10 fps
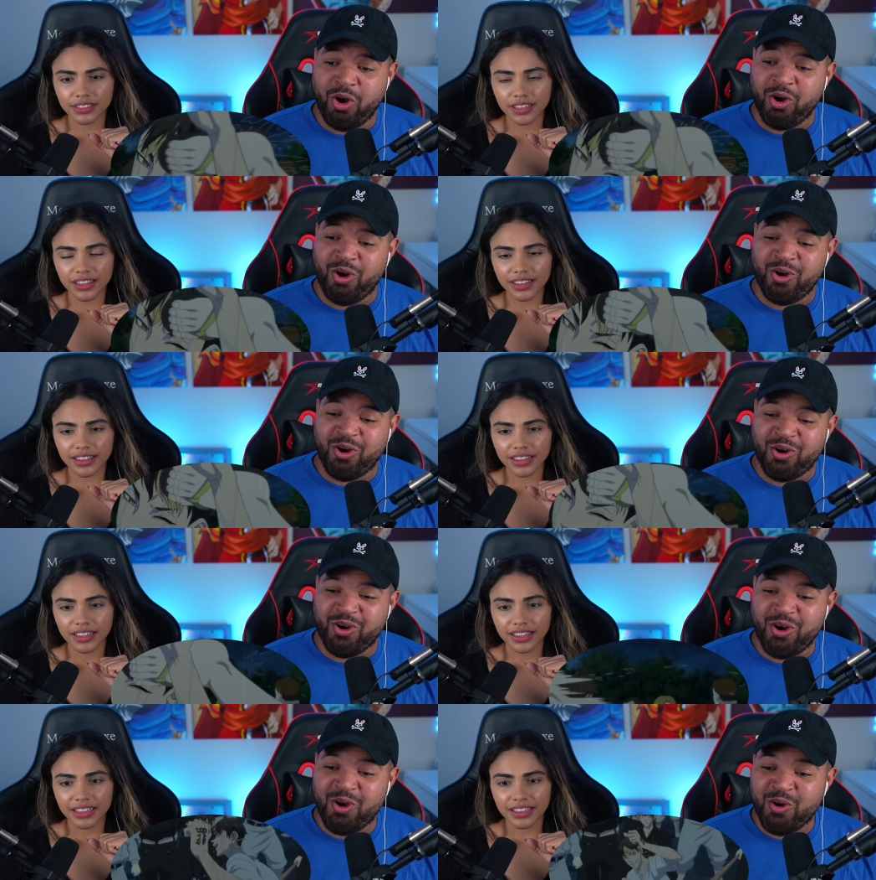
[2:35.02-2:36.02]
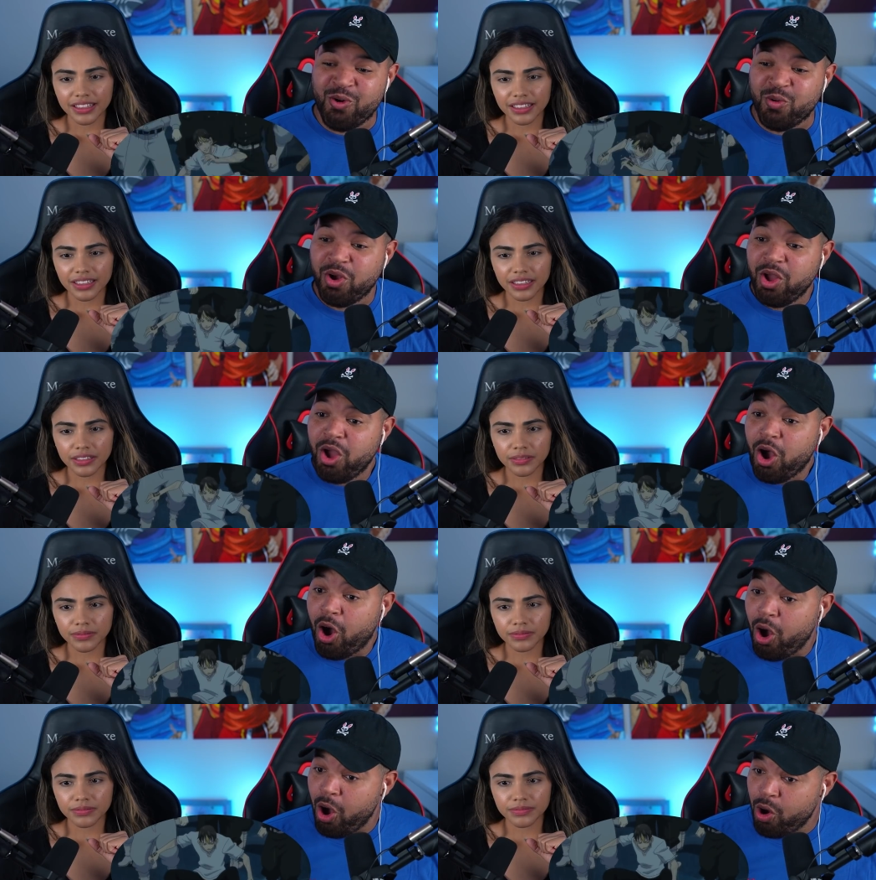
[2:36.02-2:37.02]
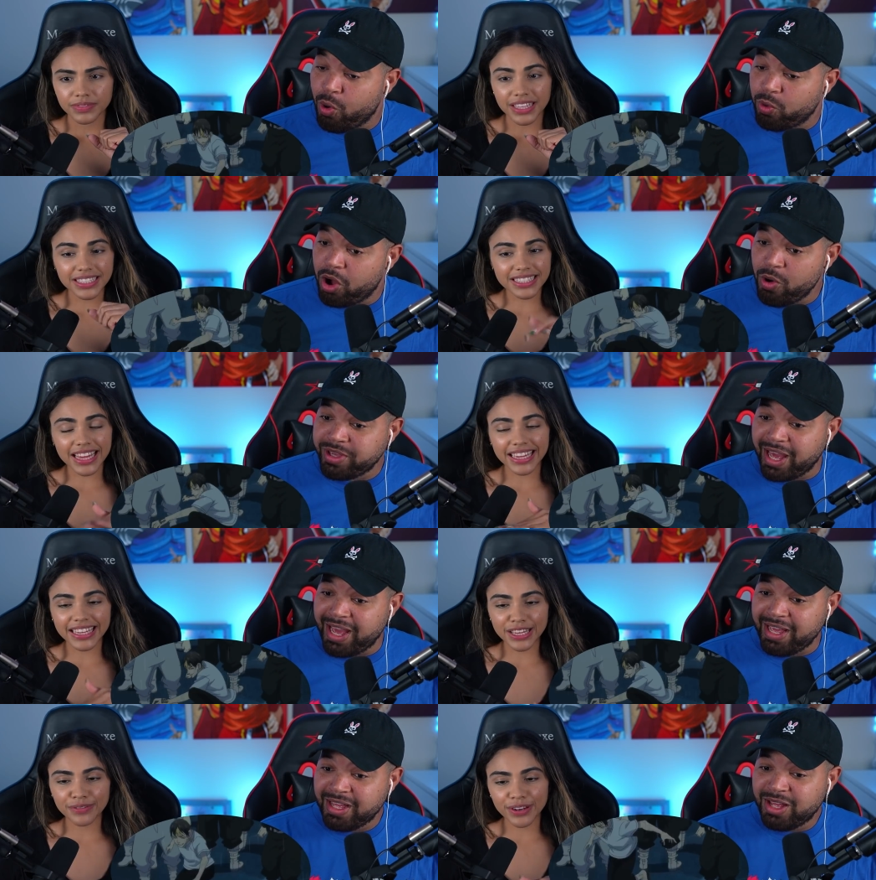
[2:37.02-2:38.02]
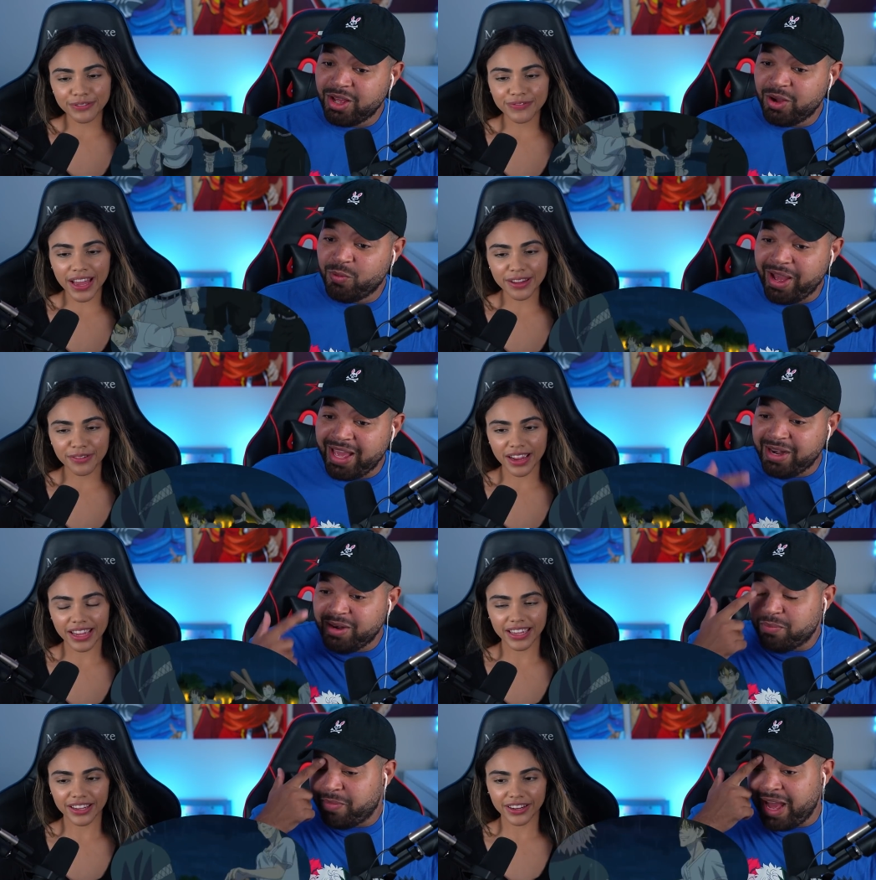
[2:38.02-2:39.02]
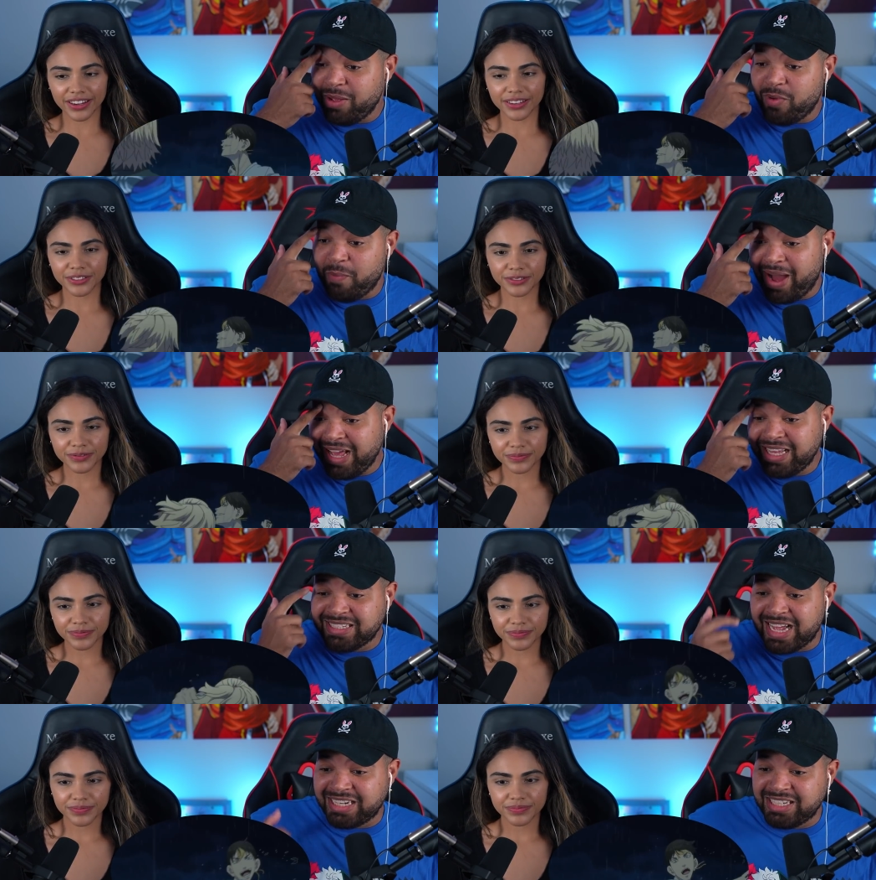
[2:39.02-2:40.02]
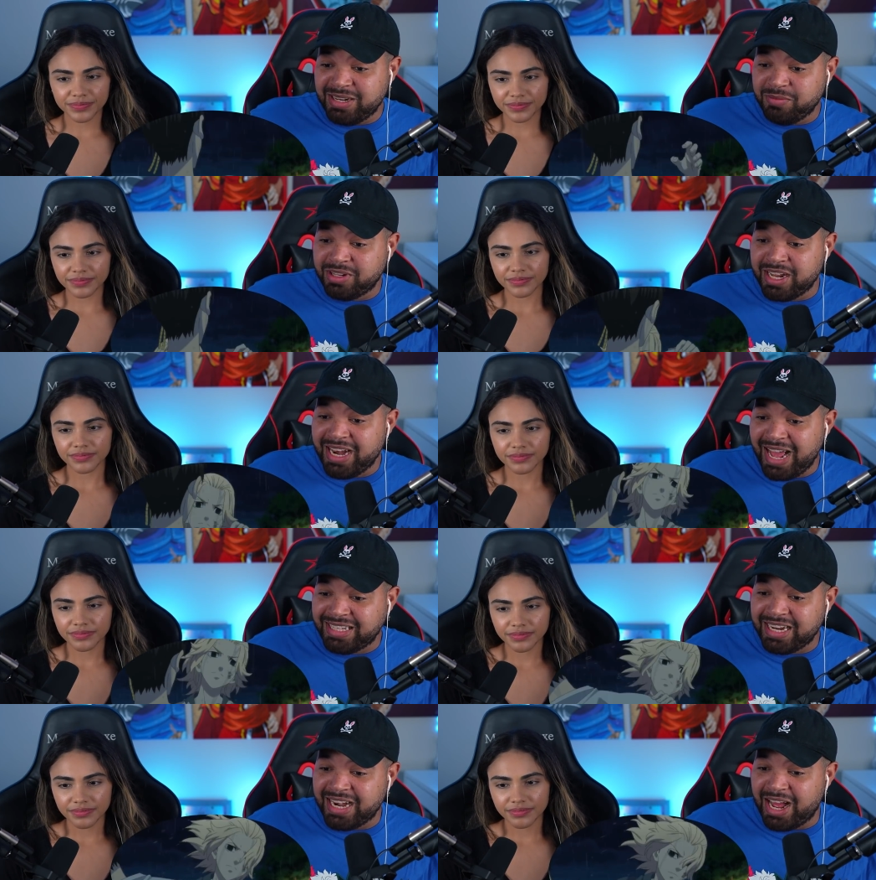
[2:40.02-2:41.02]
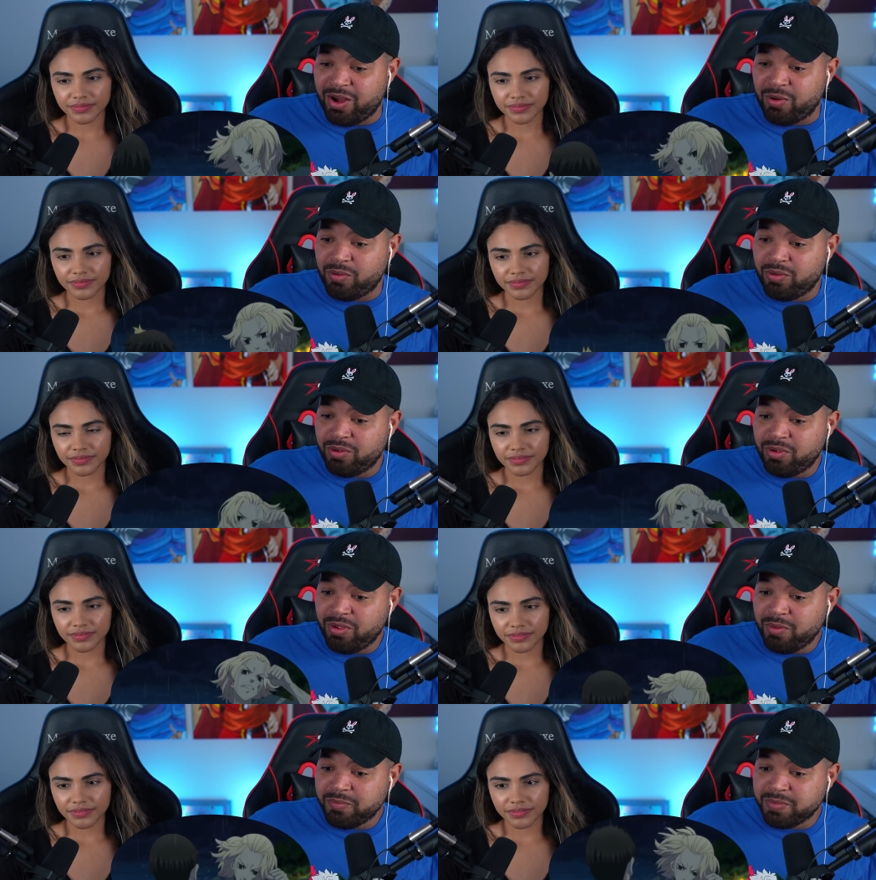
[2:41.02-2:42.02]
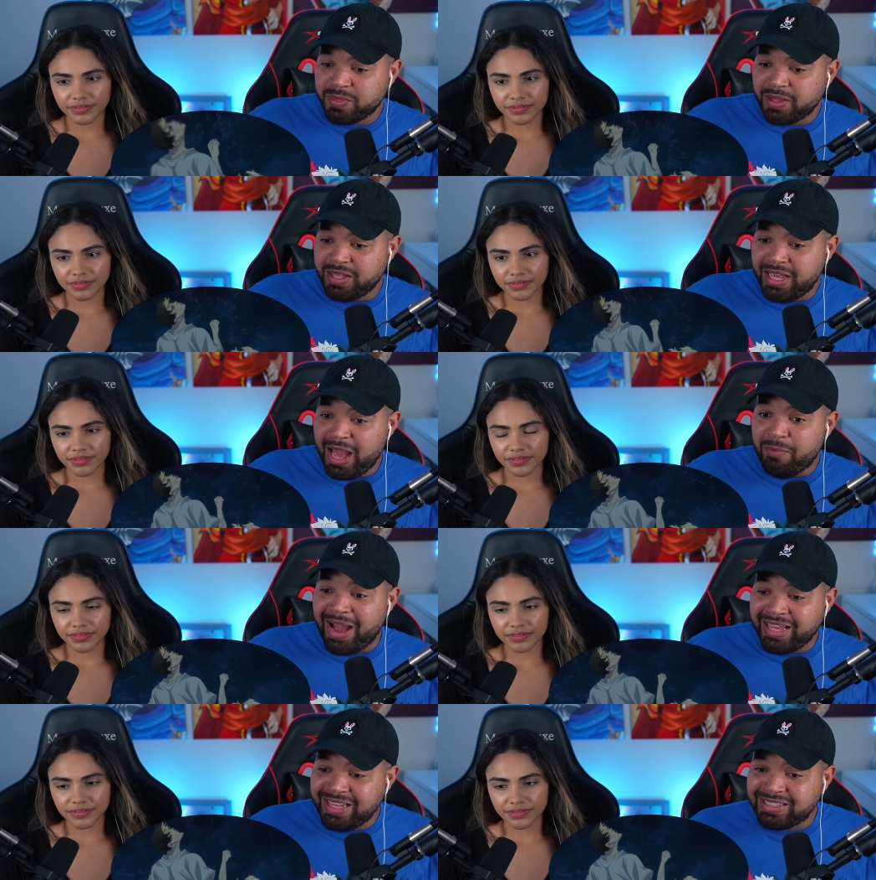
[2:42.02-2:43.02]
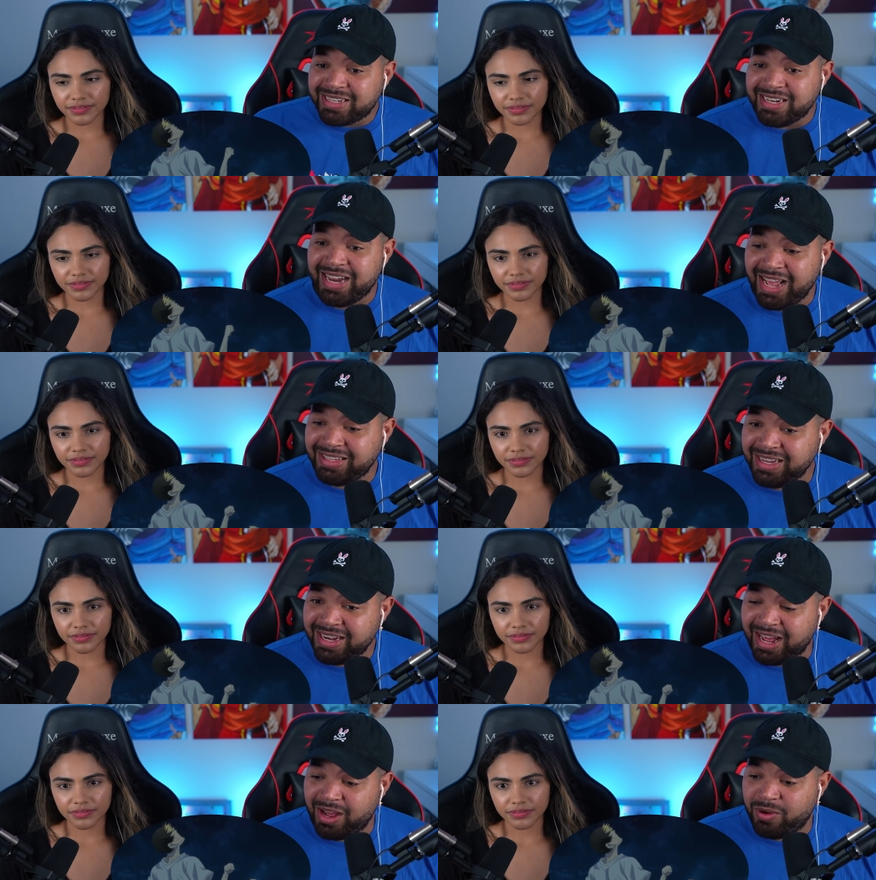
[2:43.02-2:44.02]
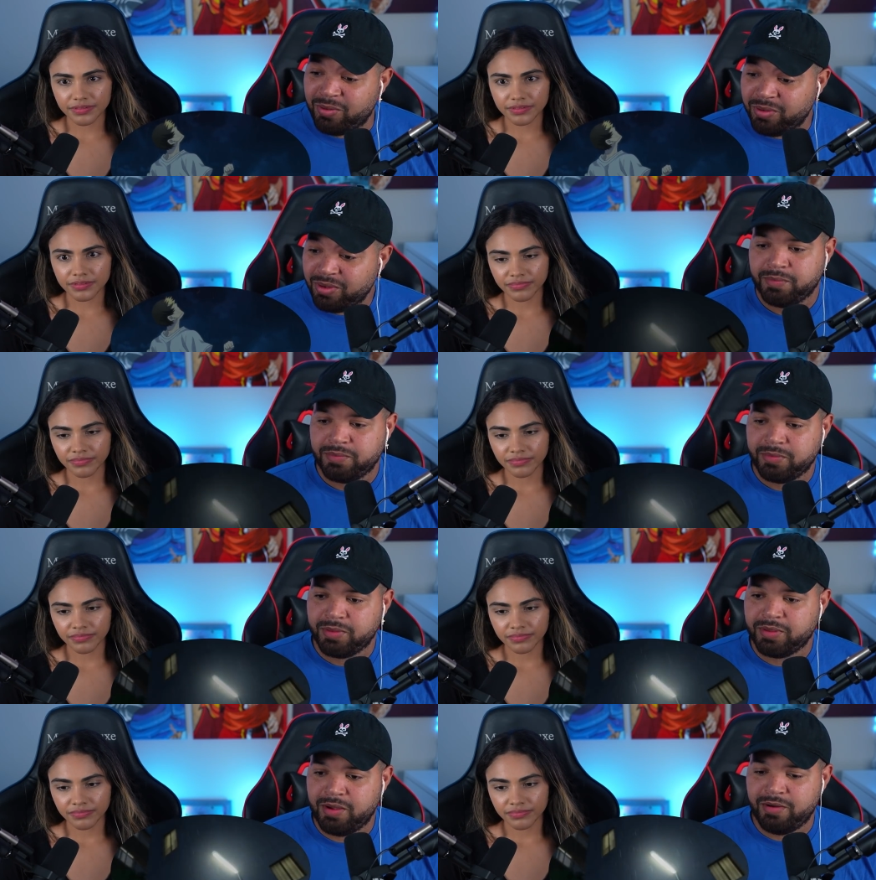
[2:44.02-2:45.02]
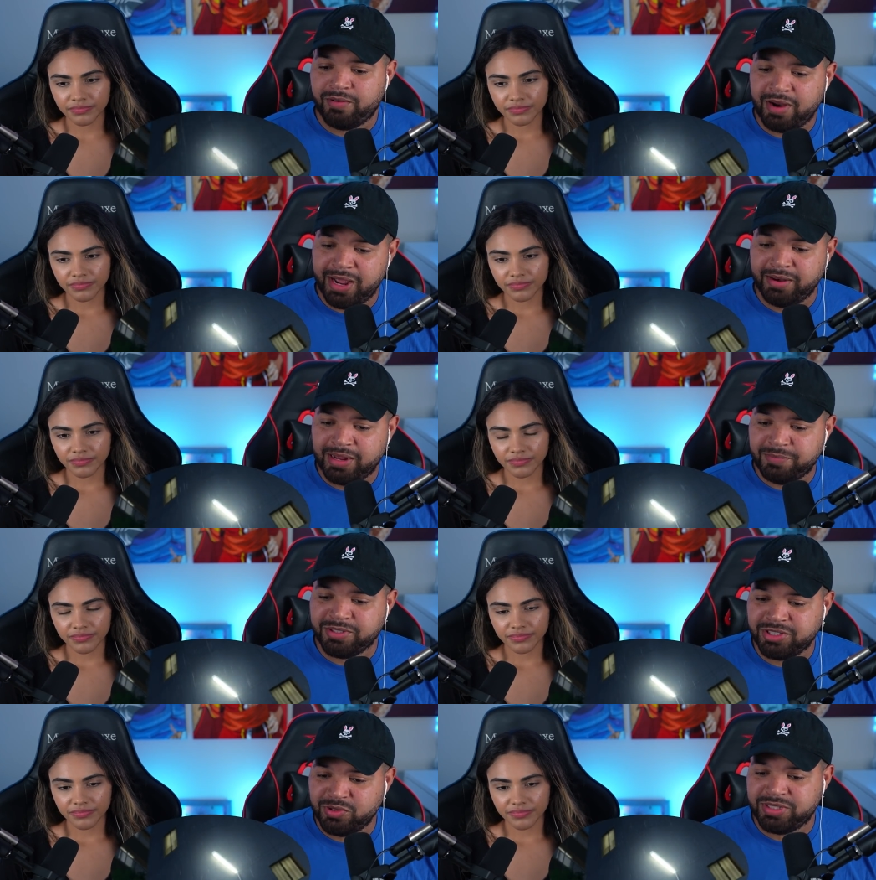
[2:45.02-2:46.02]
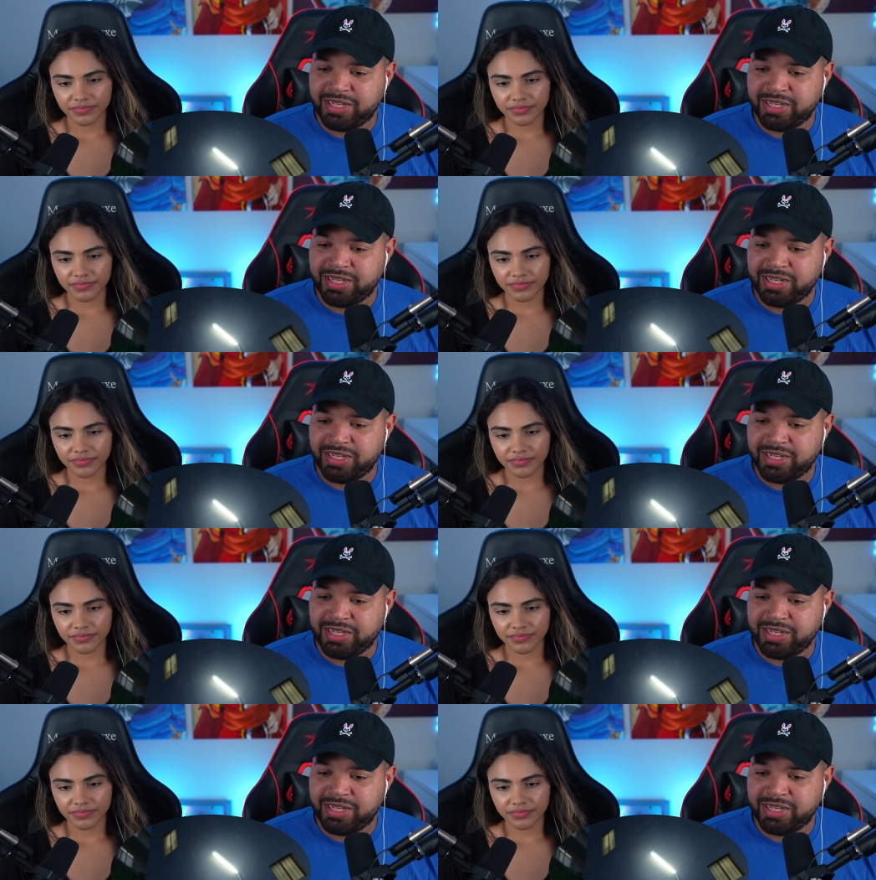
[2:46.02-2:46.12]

Speaker 1: oh, this is okay. like an even fight Wait, right here. My, well, Mikey's actually connecting now. Yeah, Mikey's connecting now. All right, episode